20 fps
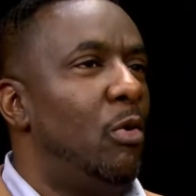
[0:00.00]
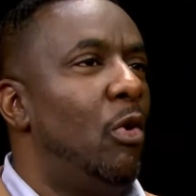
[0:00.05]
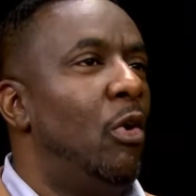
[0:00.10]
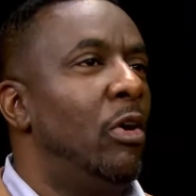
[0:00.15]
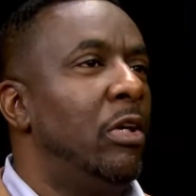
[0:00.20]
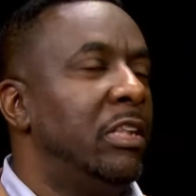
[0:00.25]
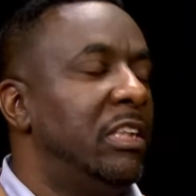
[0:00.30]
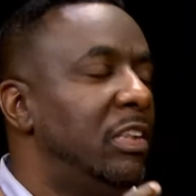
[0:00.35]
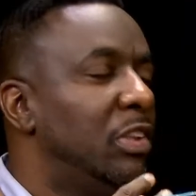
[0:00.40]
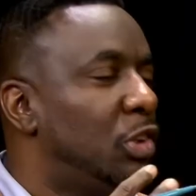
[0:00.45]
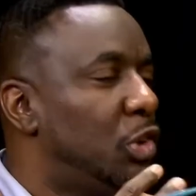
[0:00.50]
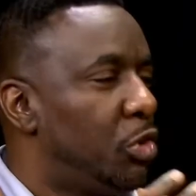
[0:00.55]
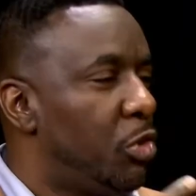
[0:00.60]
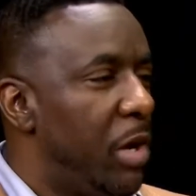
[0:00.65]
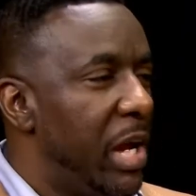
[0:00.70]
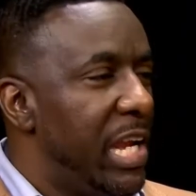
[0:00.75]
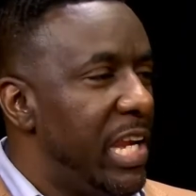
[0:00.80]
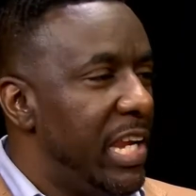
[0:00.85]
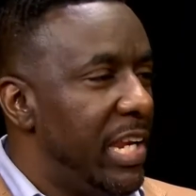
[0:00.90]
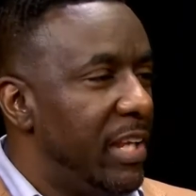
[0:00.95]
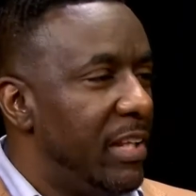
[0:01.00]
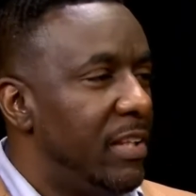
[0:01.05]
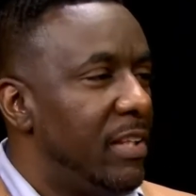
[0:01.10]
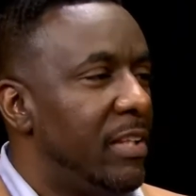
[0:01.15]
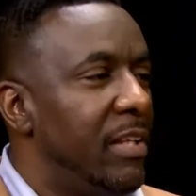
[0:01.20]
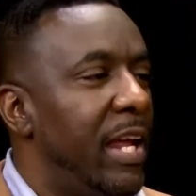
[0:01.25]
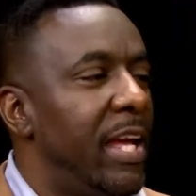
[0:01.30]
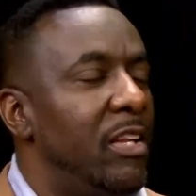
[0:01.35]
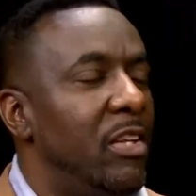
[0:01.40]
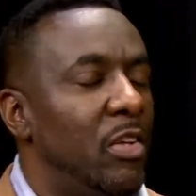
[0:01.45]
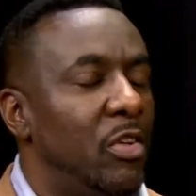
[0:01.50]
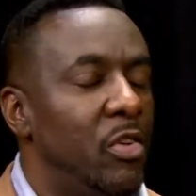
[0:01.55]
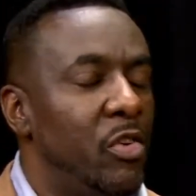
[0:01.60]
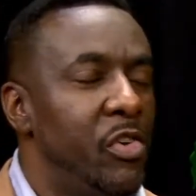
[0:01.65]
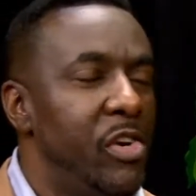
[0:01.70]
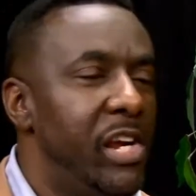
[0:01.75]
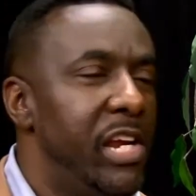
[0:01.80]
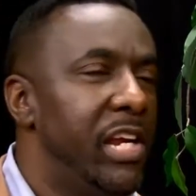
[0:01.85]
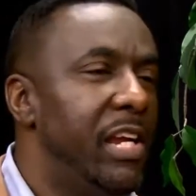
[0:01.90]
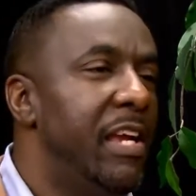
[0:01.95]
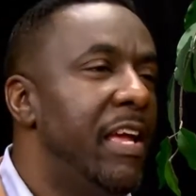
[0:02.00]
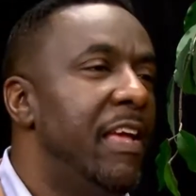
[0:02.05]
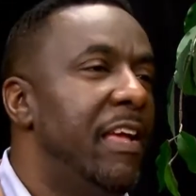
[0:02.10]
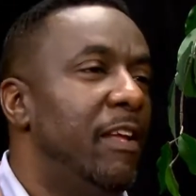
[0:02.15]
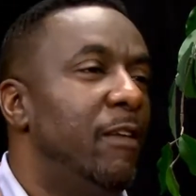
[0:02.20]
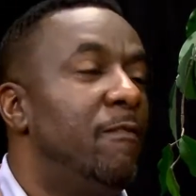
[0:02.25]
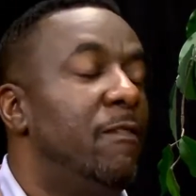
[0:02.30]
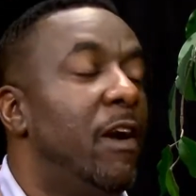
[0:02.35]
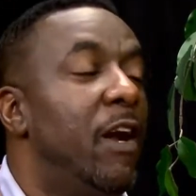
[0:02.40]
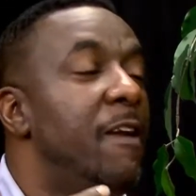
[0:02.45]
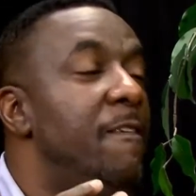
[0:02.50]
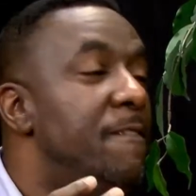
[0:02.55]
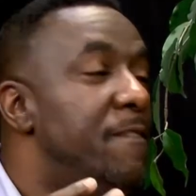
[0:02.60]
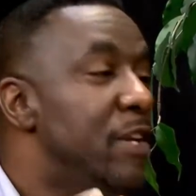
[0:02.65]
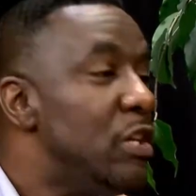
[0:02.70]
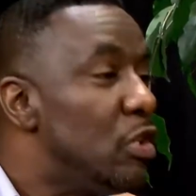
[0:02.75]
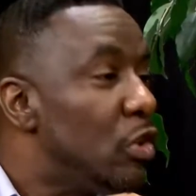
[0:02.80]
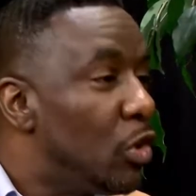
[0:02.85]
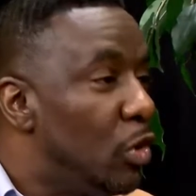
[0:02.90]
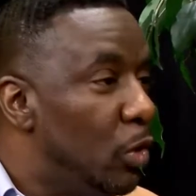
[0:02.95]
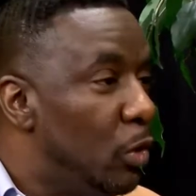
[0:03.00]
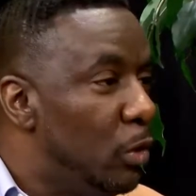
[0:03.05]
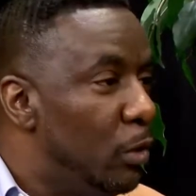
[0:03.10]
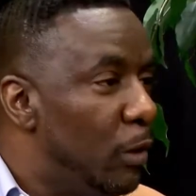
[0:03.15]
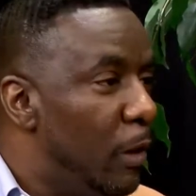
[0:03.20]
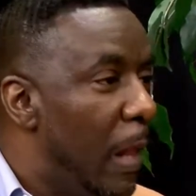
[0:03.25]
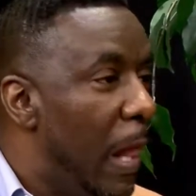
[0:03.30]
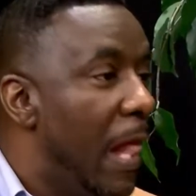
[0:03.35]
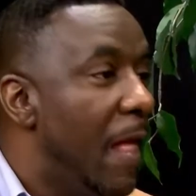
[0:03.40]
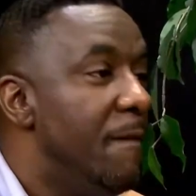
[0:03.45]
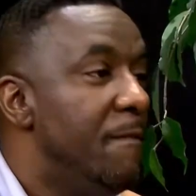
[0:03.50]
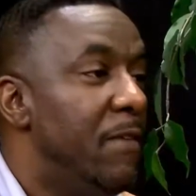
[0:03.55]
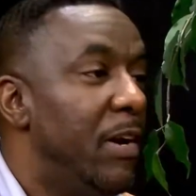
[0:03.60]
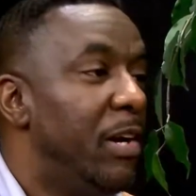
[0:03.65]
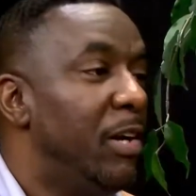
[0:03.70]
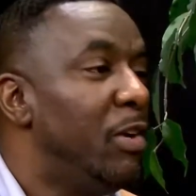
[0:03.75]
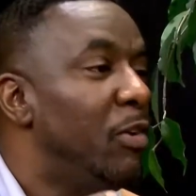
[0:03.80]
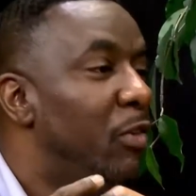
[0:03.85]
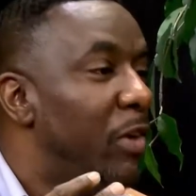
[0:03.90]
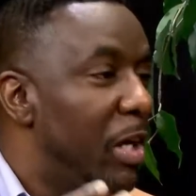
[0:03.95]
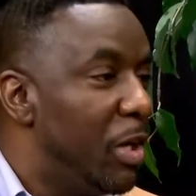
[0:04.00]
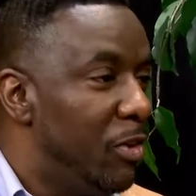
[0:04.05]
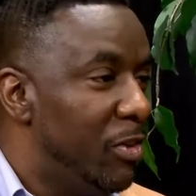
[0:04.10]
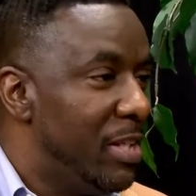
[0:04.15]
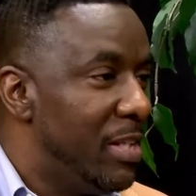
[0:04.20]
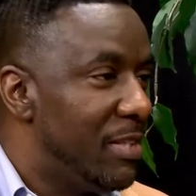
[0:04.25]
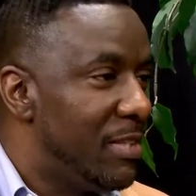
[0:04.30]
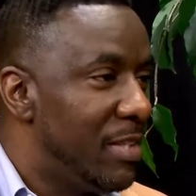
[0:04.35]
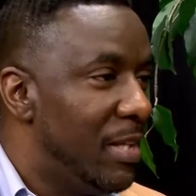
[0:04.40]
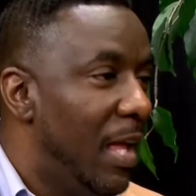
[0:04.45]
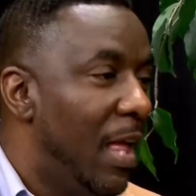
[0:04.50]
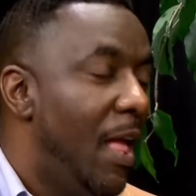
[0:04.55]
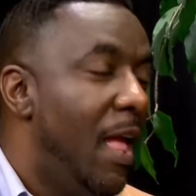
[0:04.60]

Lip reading: or just training to that degree, very physical, very rigorous.